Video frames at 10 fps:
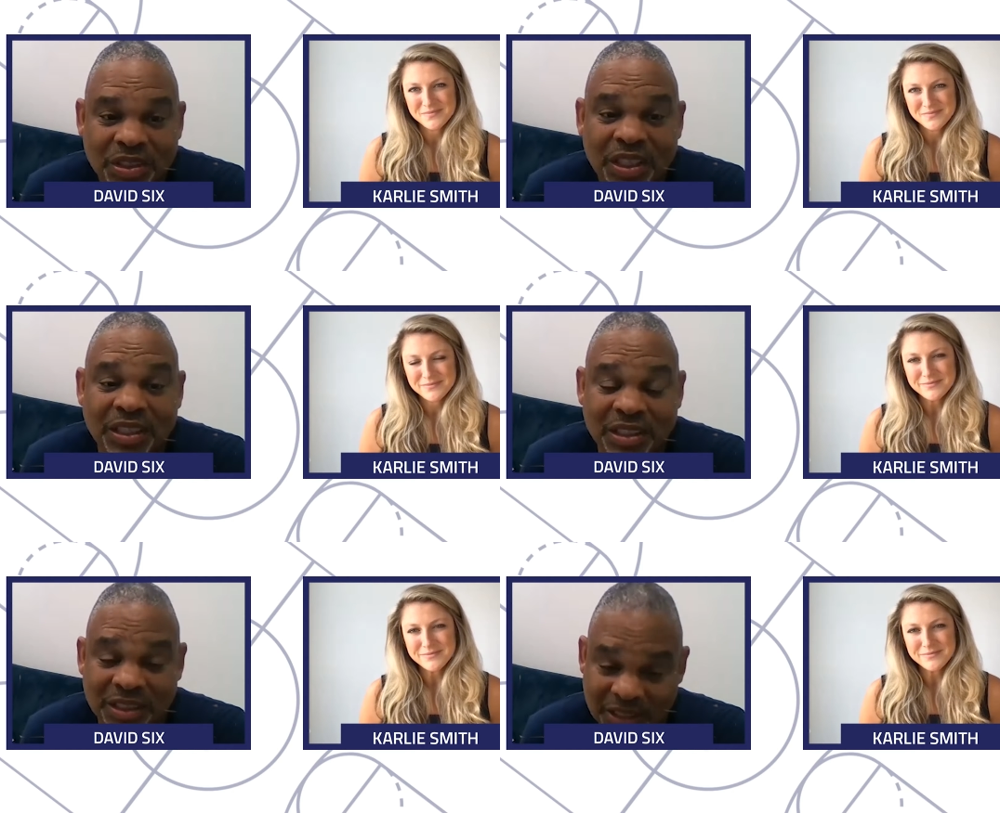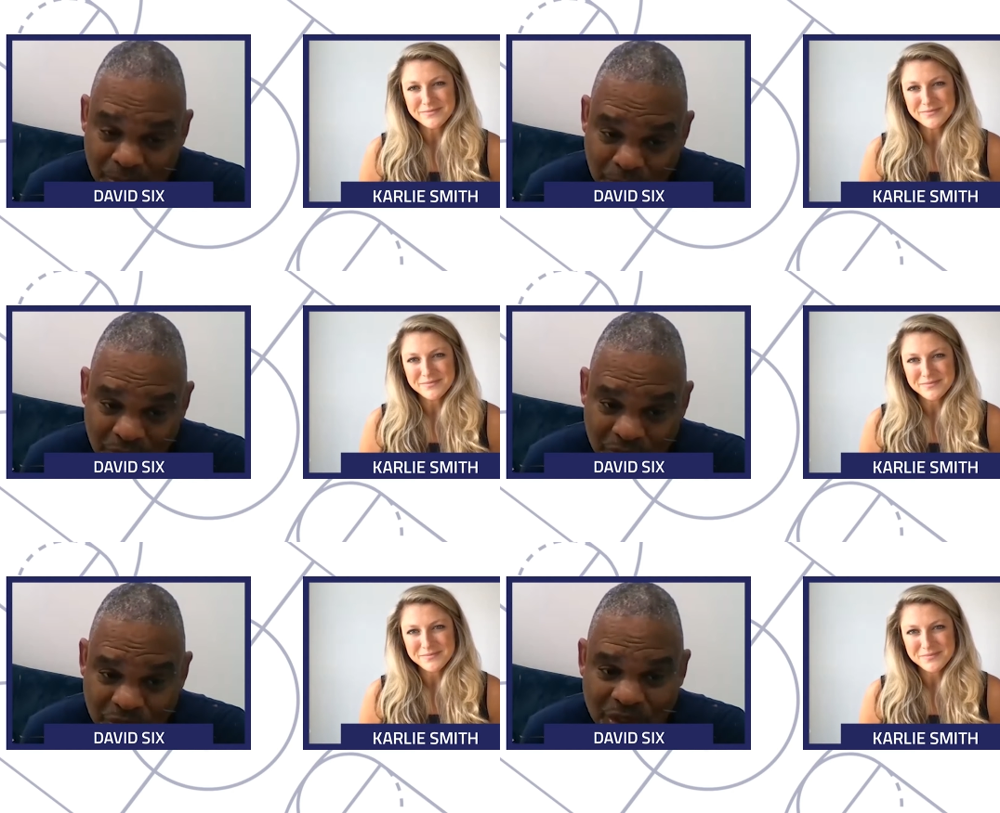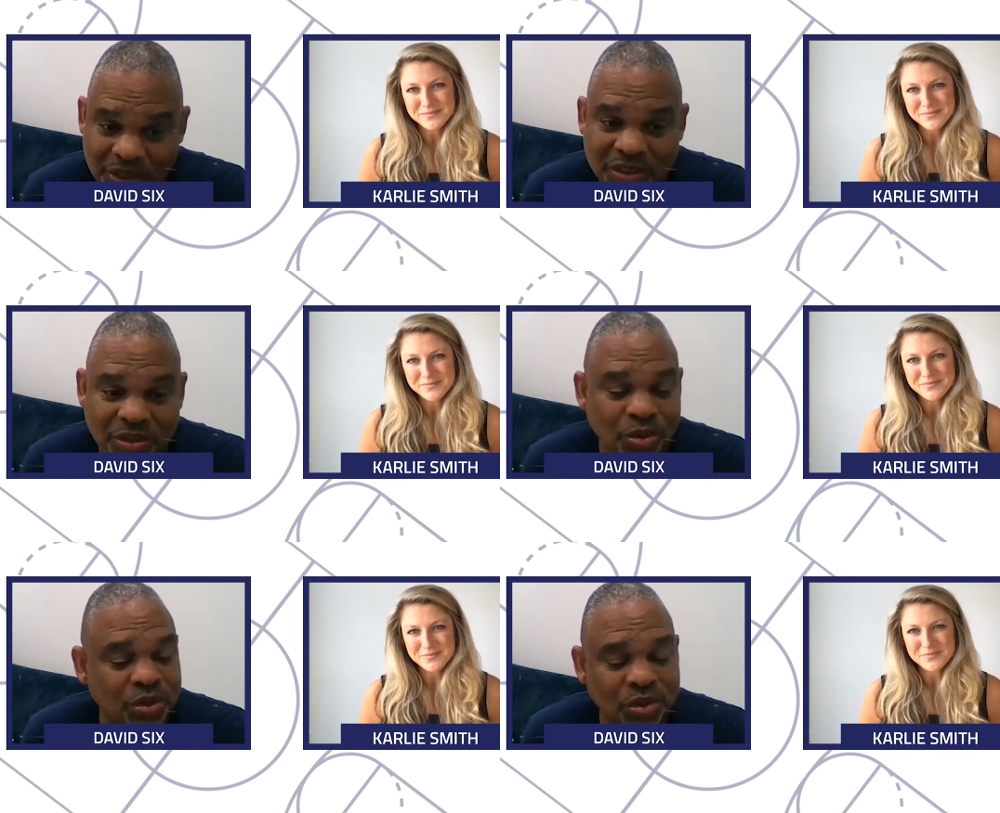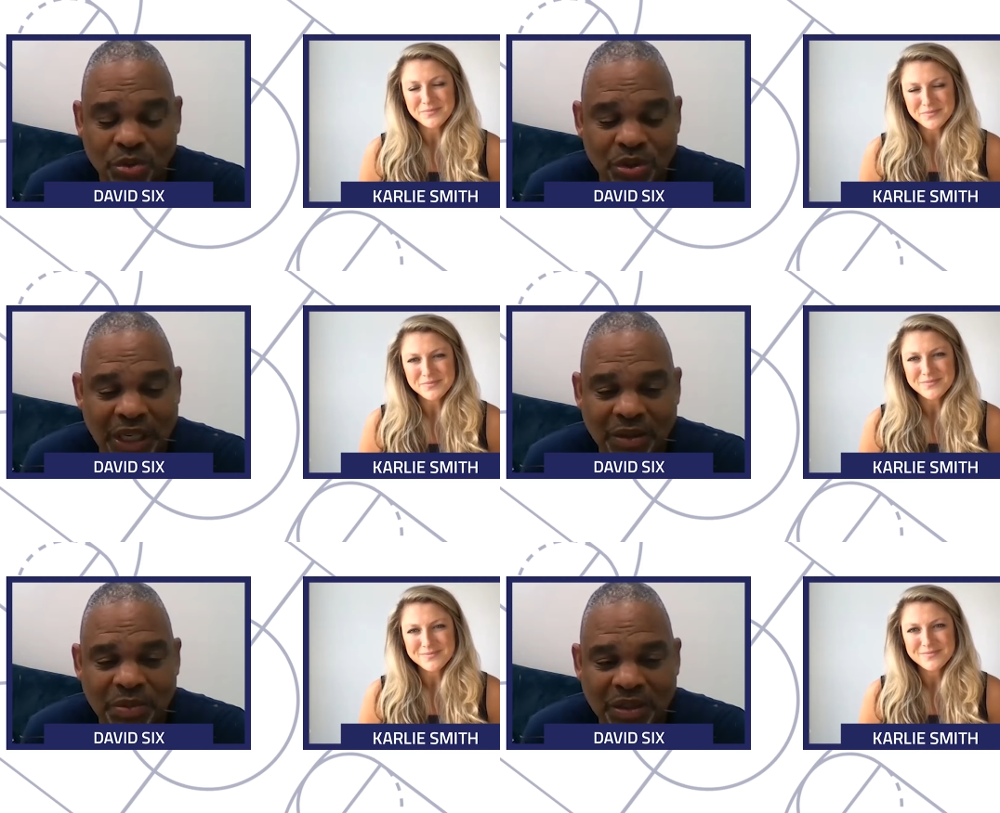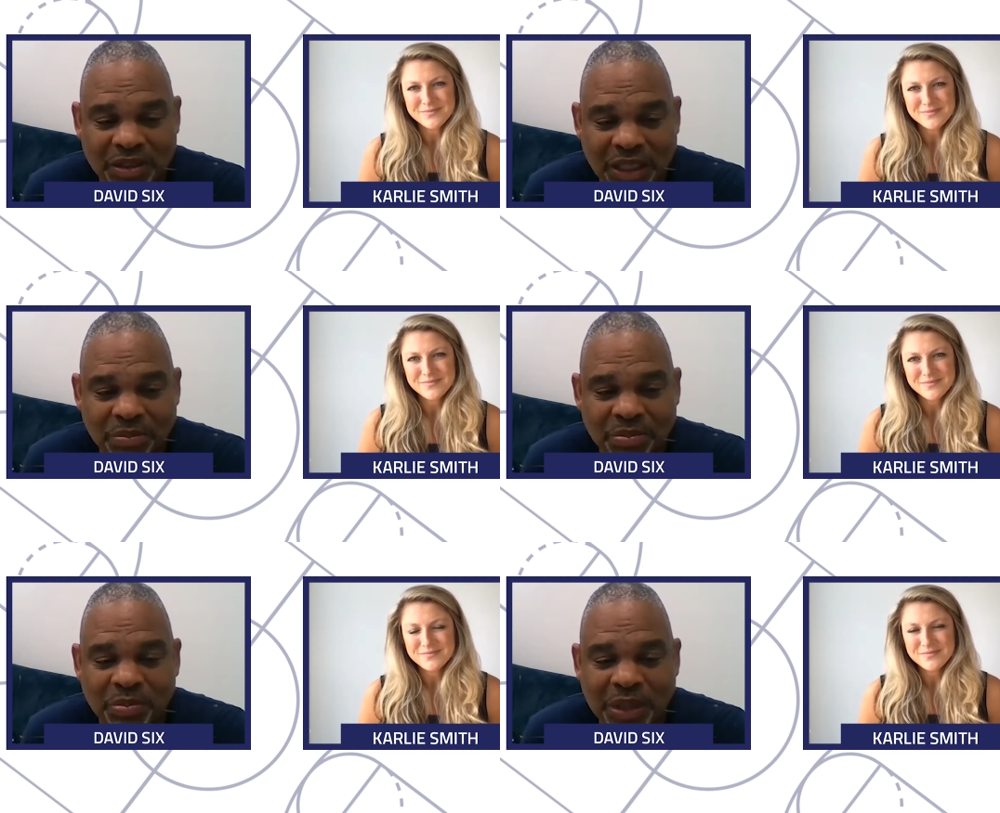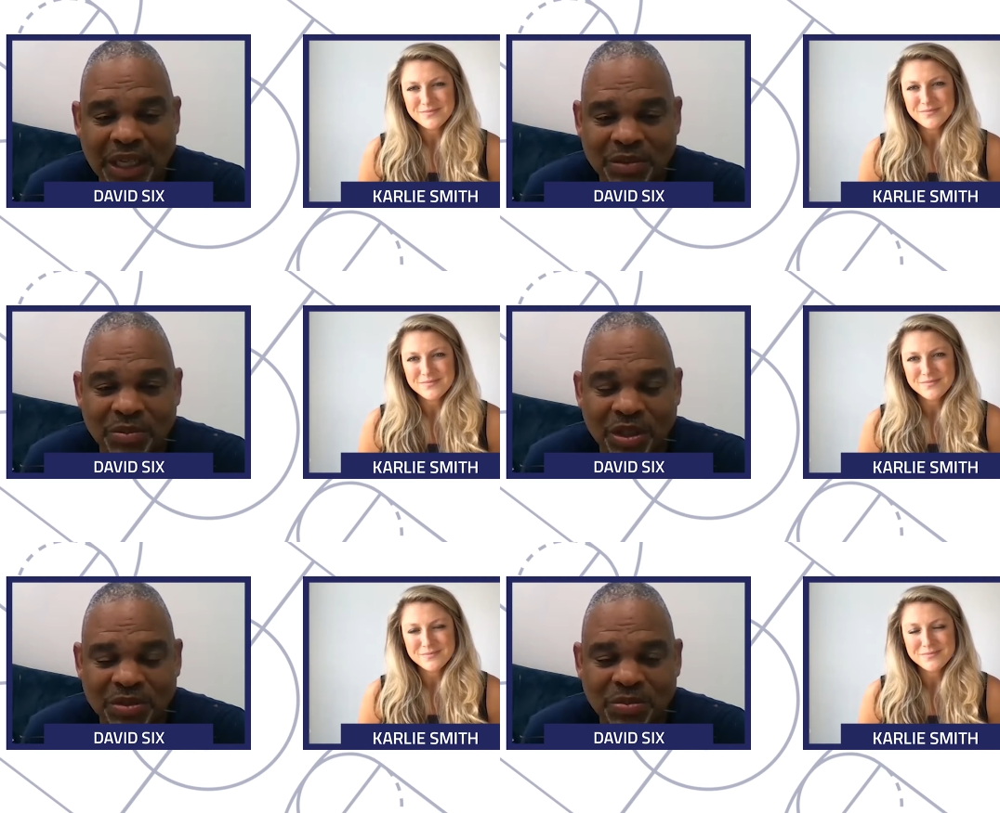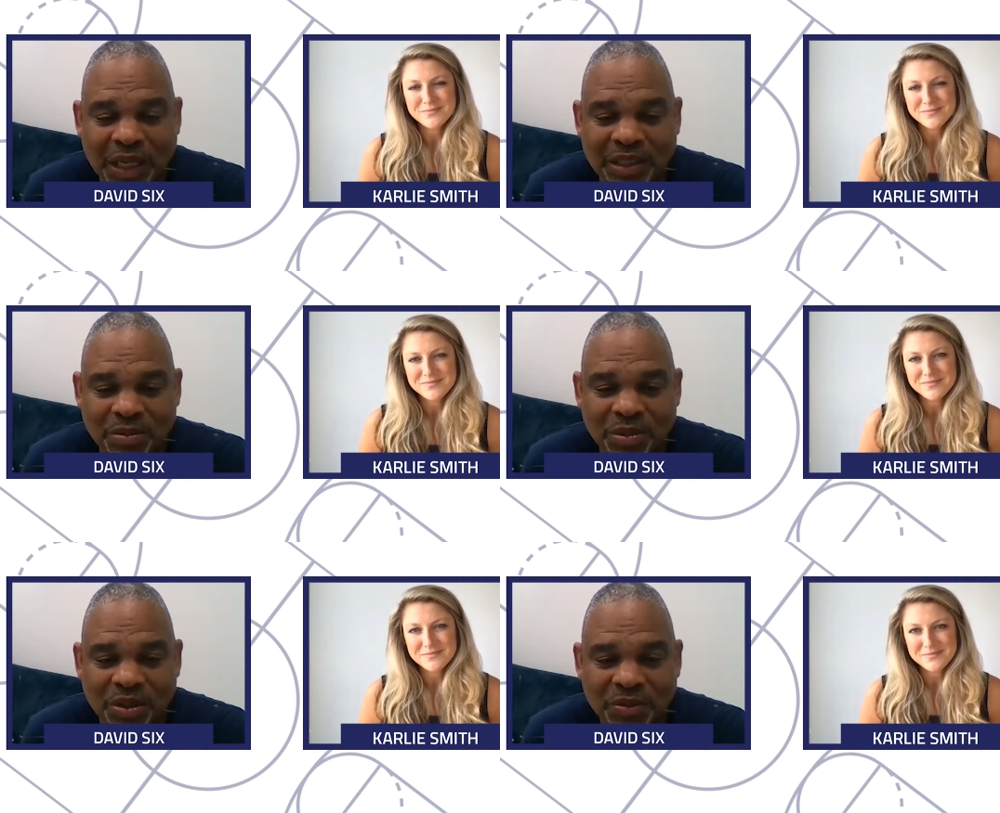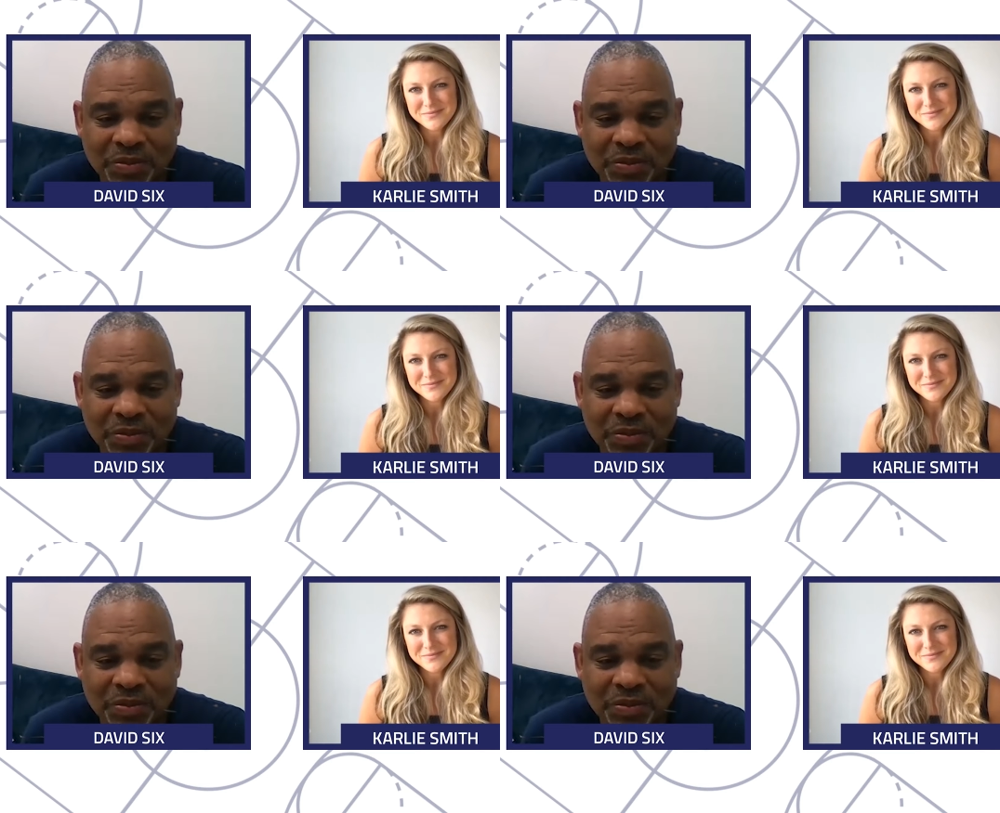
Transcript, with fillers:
Speaker 1: it's a step up for us, no, no doubt about that. But basketball's basketball.